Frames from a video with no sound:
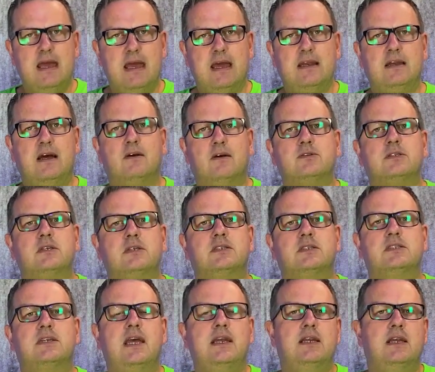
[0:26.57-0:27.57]
announced the
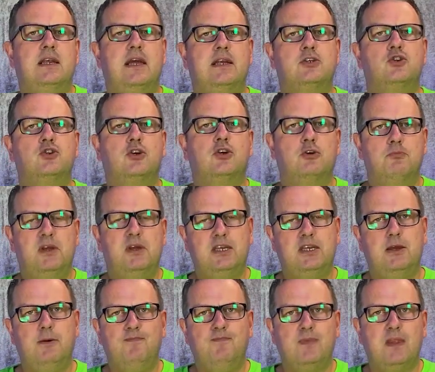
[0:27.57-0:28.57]
state election
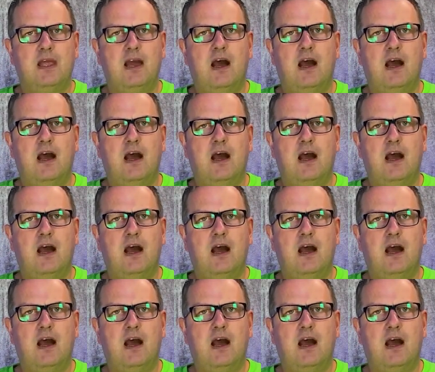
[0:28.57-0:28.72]
committee